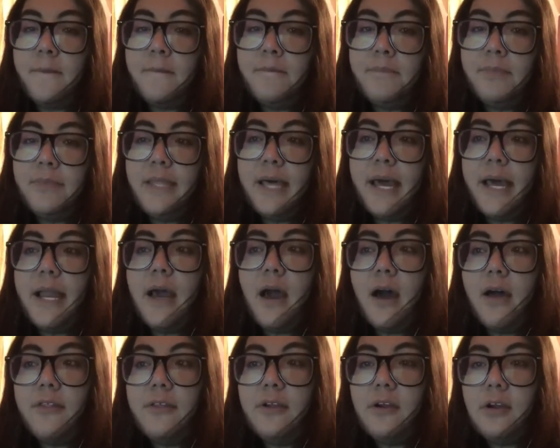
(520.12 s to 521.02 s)
that
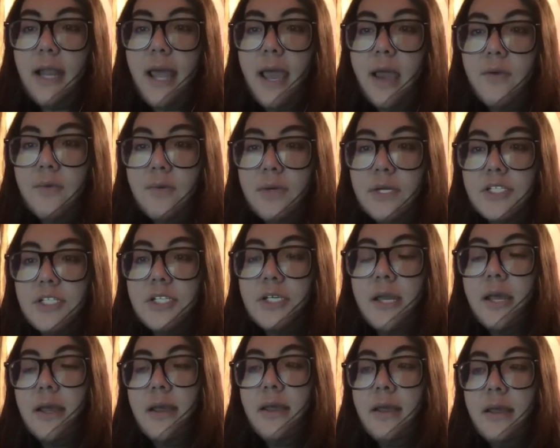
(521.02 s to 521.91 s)
other language
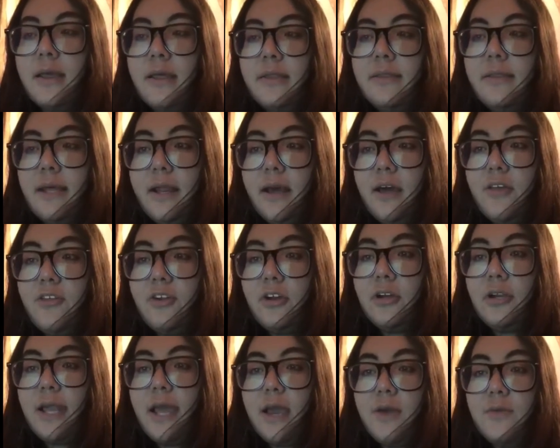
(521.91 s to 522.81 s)

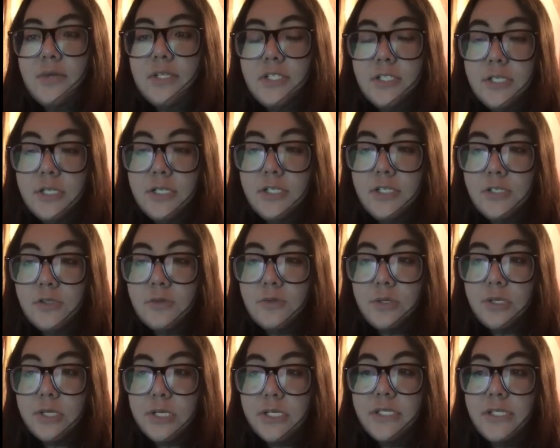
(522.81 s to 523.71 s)
teachers
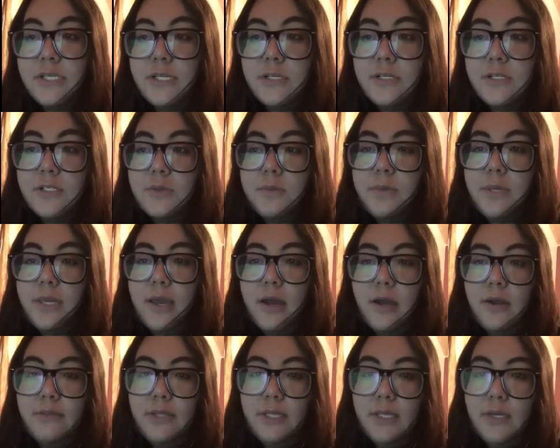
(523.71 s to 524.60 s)
would consider to be out
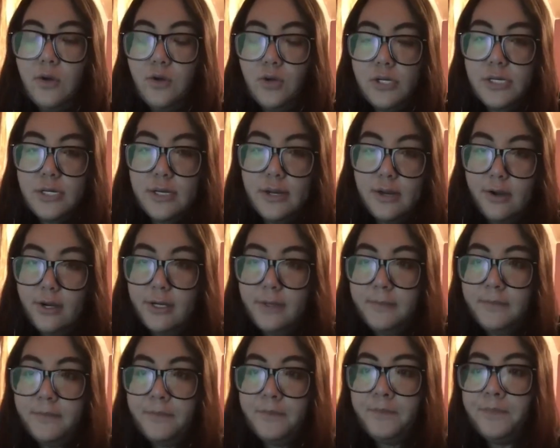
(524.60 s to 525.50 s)
of the ordinary.
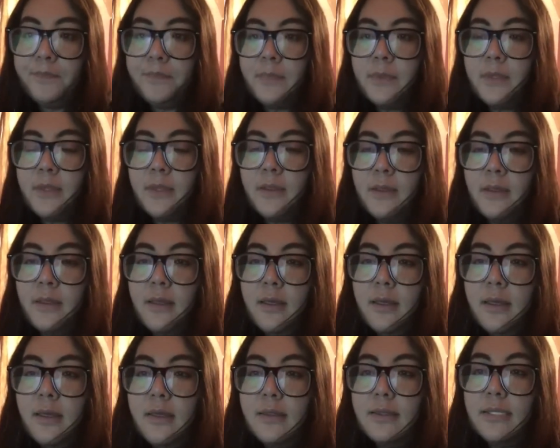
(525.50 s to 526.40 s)

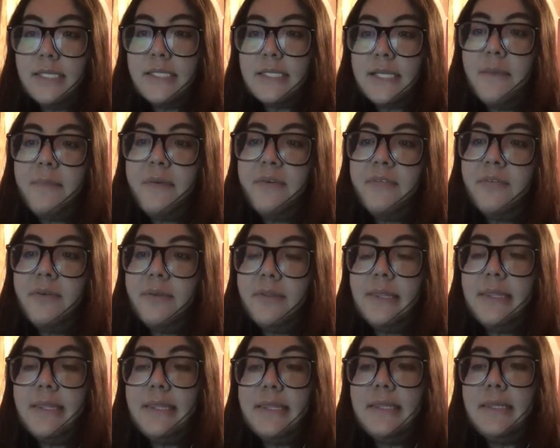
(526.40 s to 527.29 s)
The type of
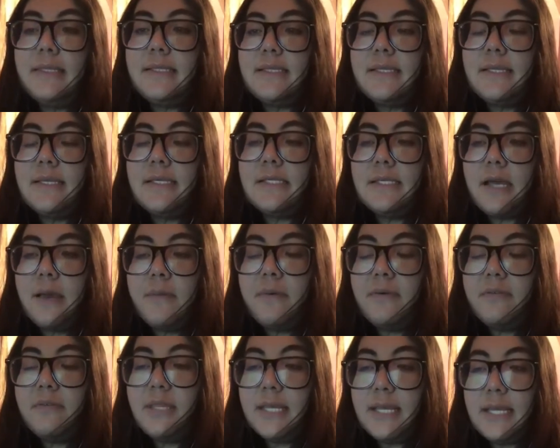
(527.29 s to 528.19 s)

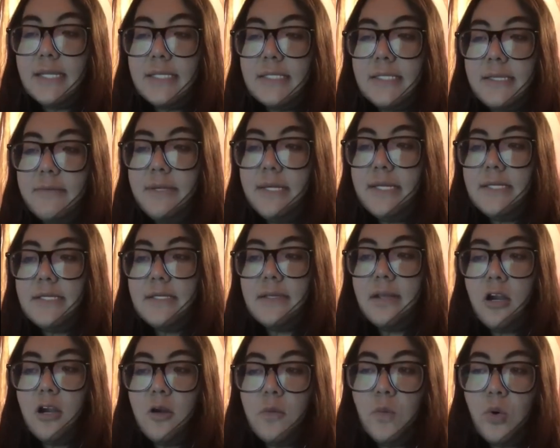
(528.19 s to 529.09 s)
the activities that
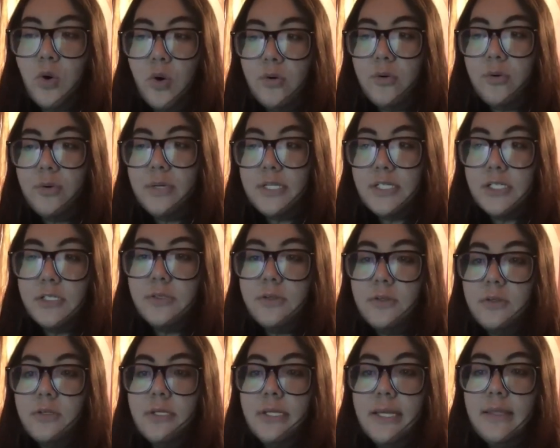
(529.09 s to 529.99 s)
are more
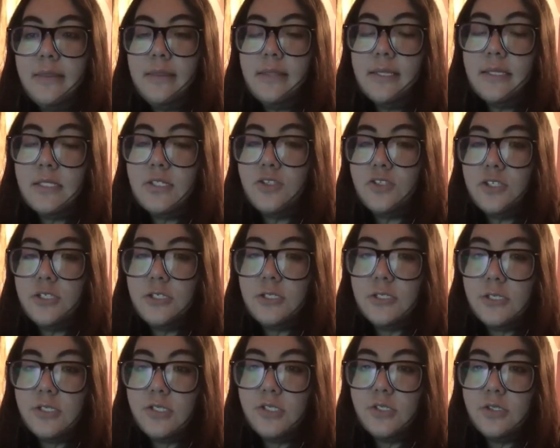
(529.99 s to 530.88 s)
original in the
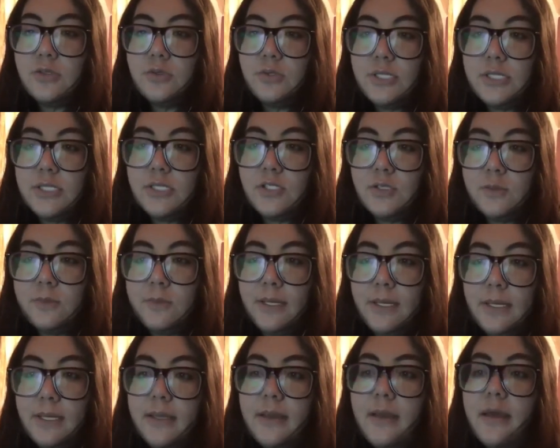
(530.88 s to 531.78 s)

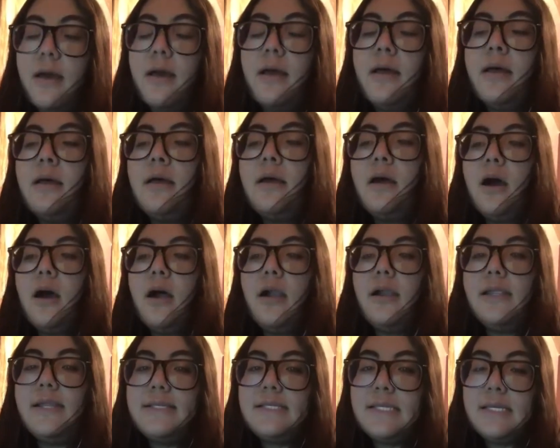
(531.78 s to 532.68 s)
Suggestopedia are
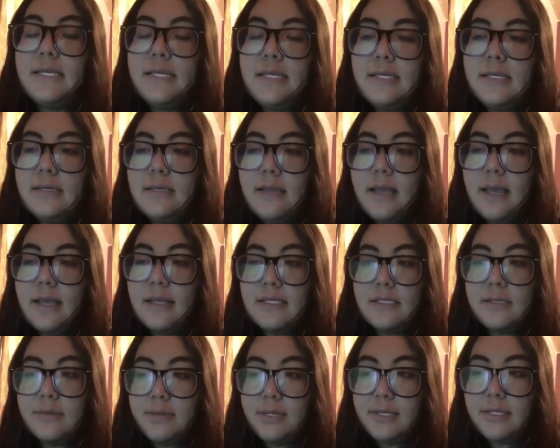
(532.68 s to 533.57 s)
listening
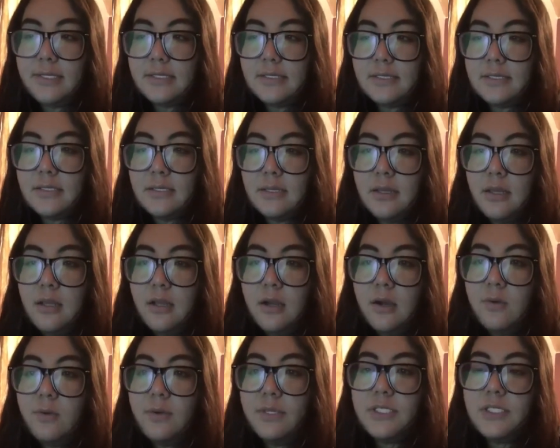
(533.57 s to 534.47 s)
activities,
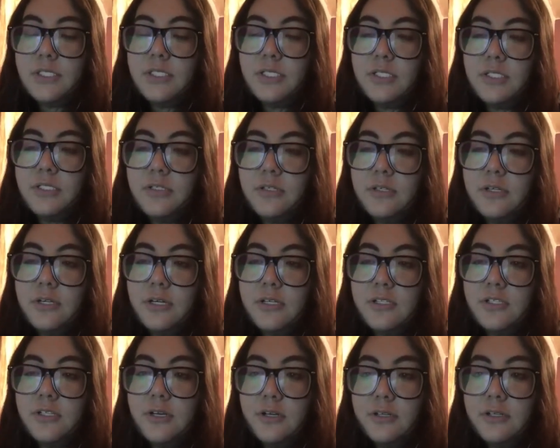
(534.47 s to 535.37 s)
which
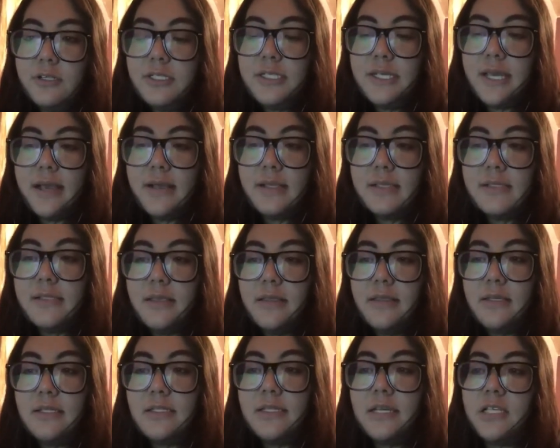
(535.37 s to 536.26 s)
concern the text and
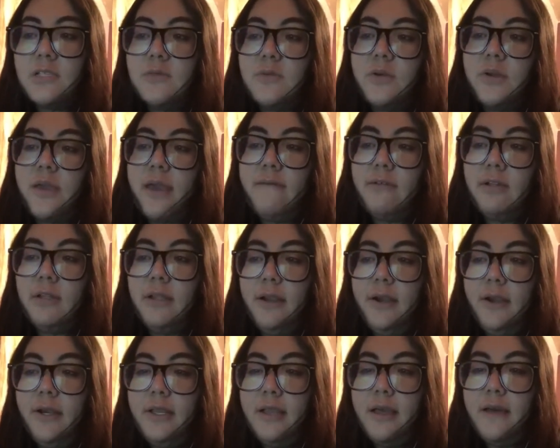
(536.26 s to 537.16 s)
the text
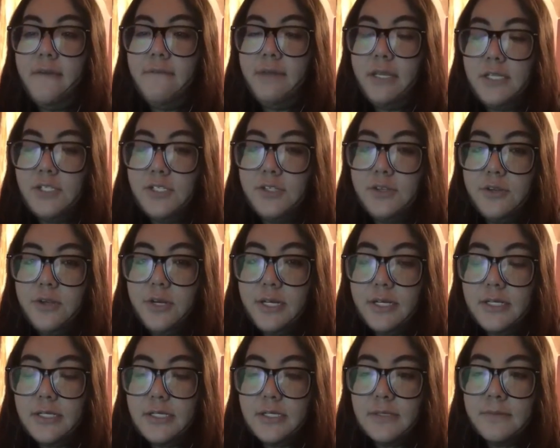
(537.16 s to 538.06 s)
vocabulary of each
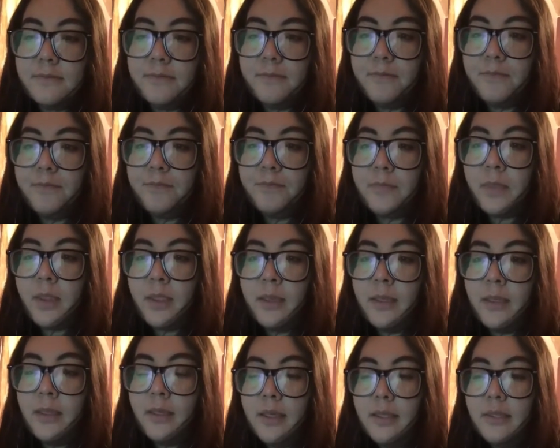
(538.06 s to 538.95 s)
unit.
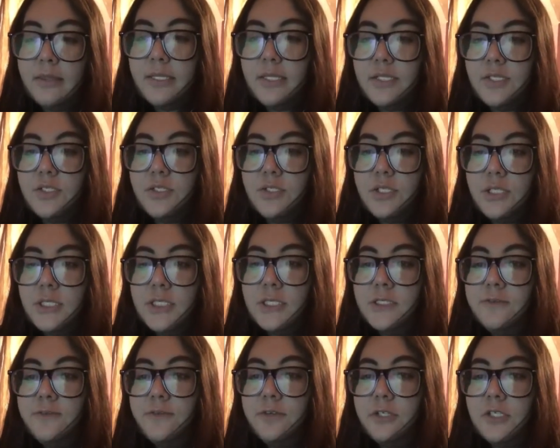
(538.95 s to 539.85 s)
The
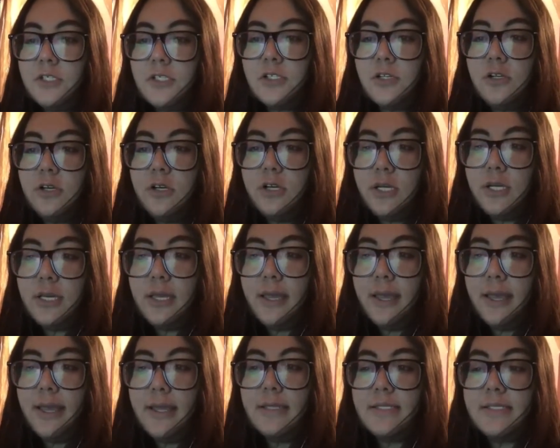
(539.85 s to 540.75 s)
students first look
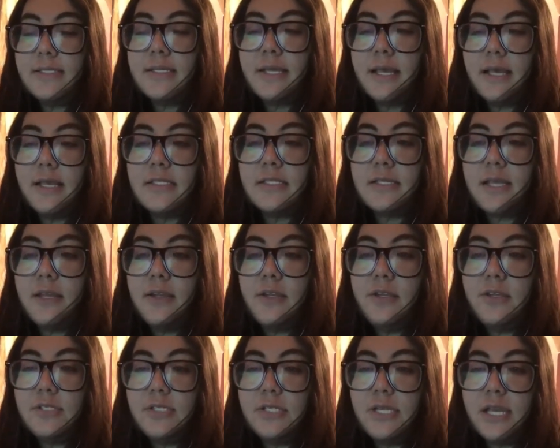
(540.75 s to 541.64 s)
and discuss a
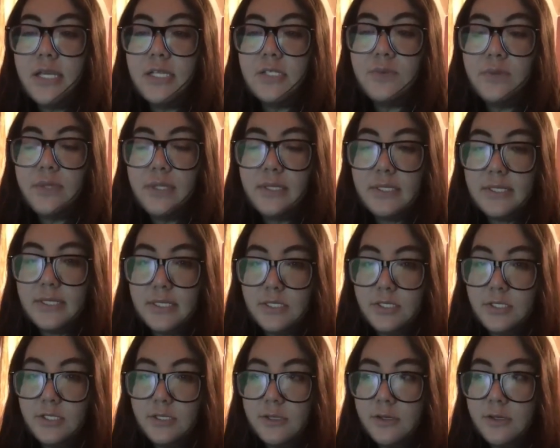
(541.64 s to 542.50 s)
new text with the teacher.